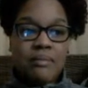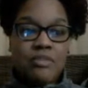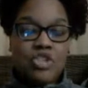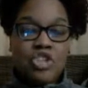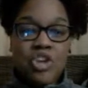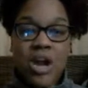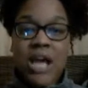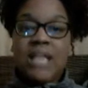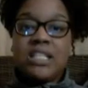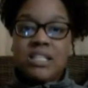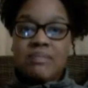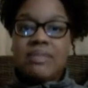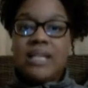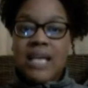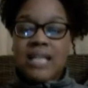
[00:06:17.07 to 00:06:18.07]
trying
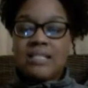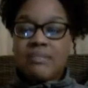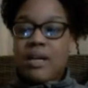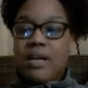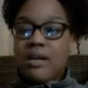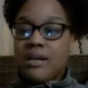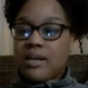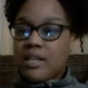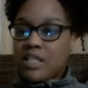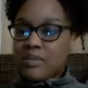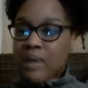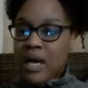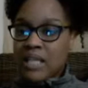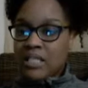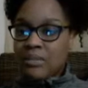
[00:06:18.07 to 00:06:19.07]
to be as American as
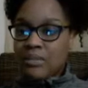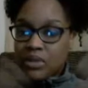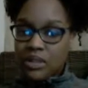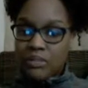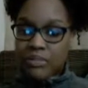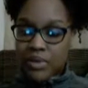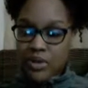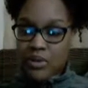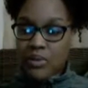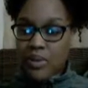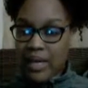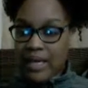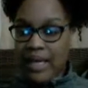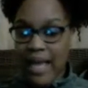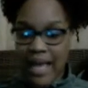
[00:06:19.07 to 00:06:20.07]
possible and put
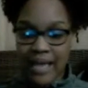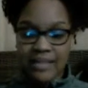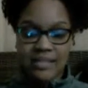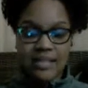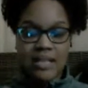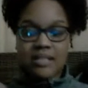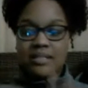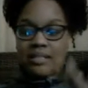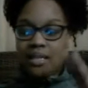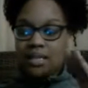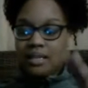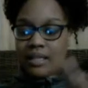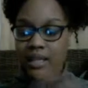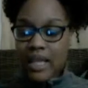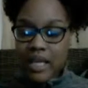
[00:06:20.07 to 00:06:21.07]
away accents
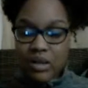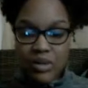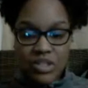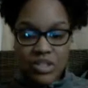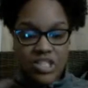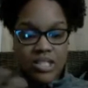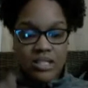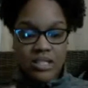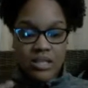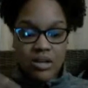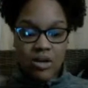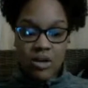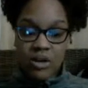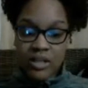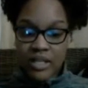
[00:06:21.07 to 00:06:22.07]
and languages and
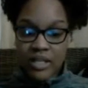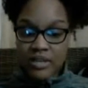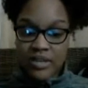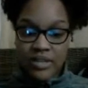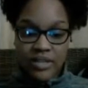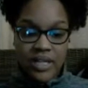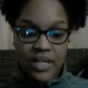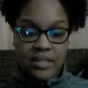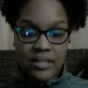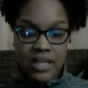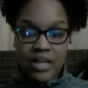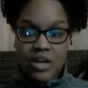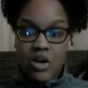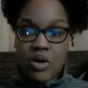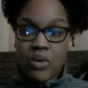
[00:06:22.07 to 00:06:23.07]
all the other things
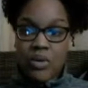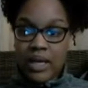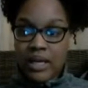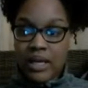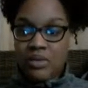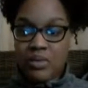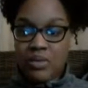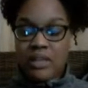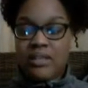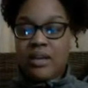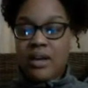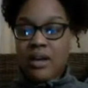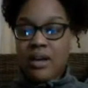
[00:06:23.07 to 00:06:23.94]
that go in with